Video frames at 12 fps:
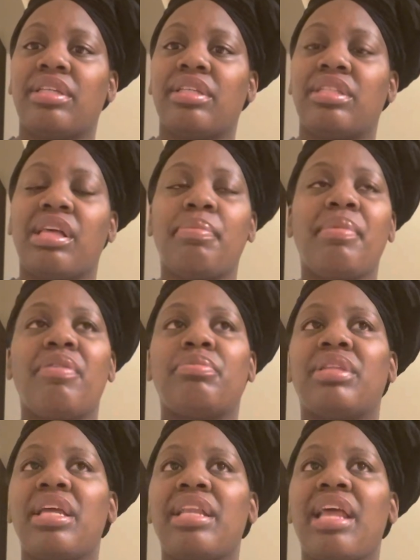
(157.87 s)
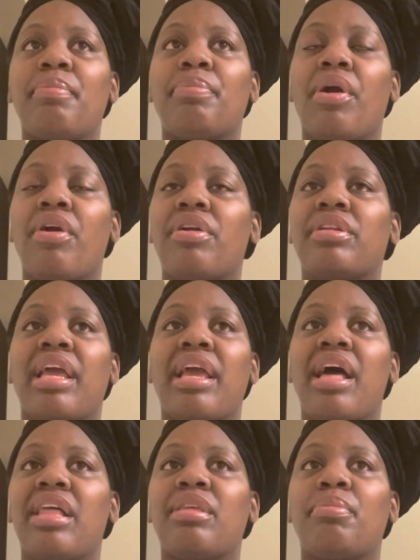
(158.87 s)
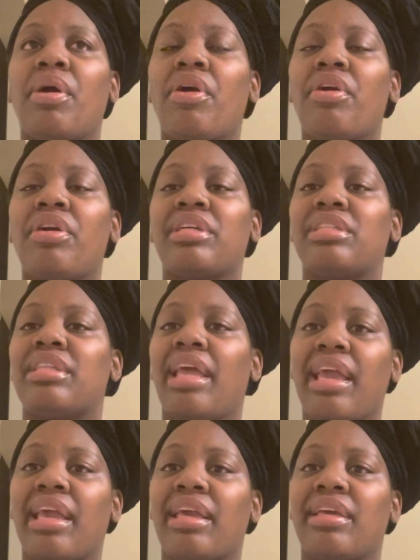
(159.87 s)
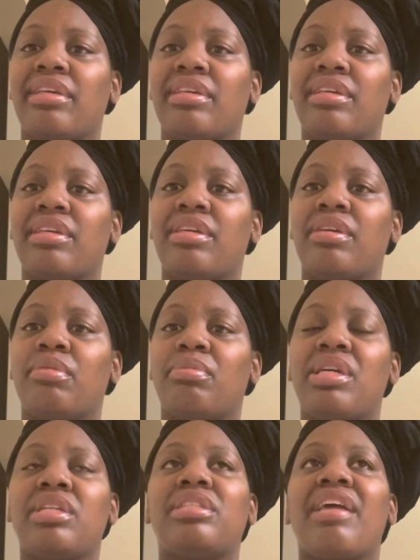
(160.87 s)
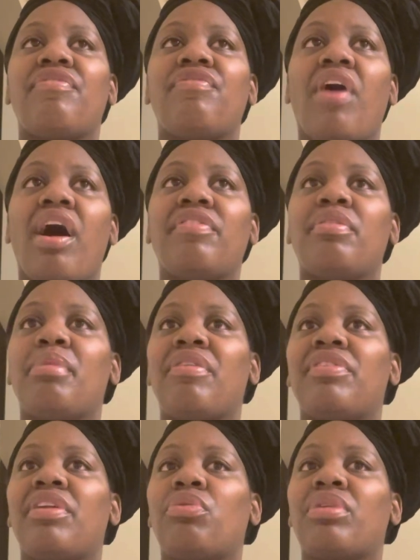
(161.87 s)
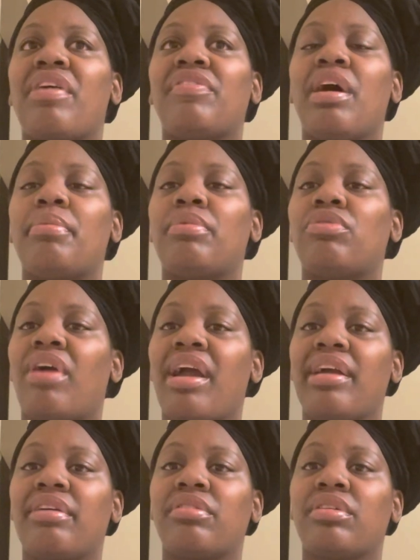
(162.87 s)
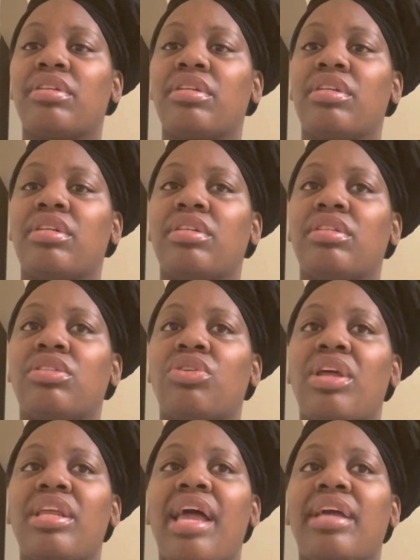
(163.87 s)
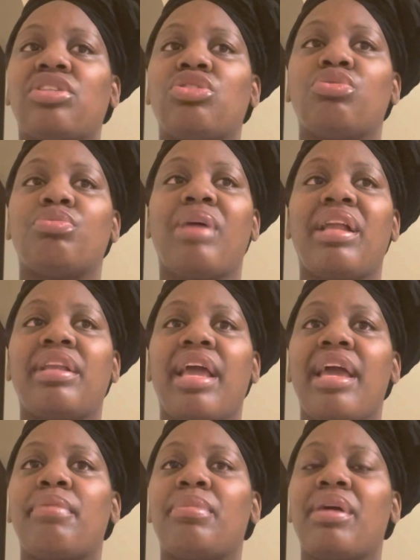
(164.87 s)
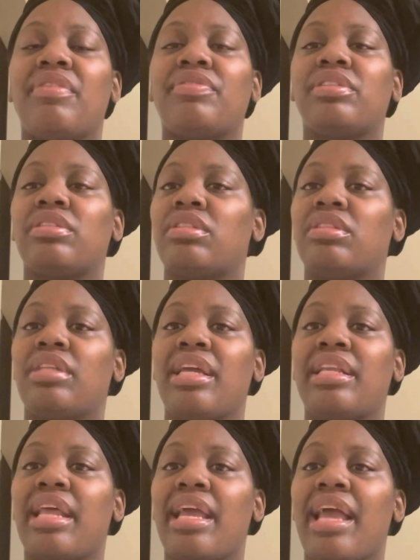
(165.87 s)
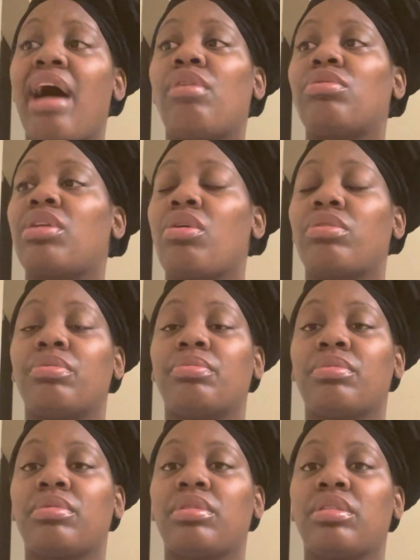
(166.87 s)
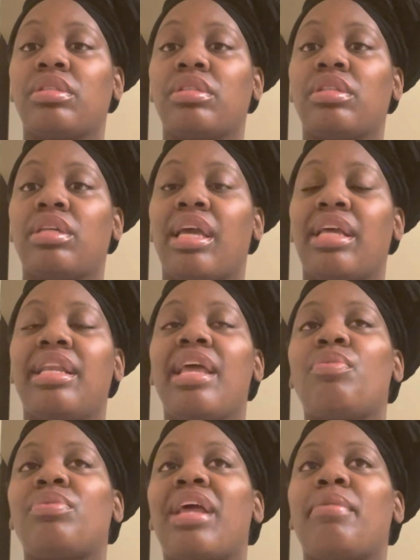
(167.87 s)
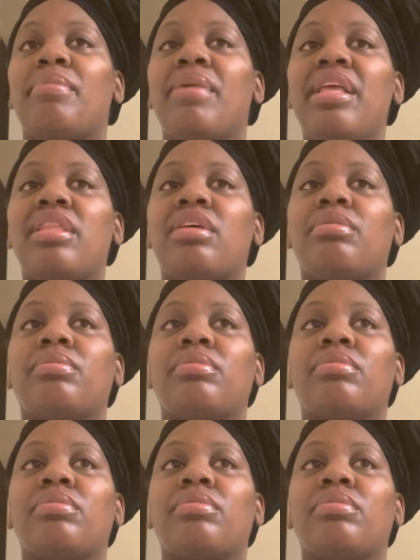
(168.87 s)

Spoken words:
Some of them think their other parent is dead because their father and mother don't ever come around. So they like, shoot, my dad and mother, they dead. I don't know them. And then when they meet them,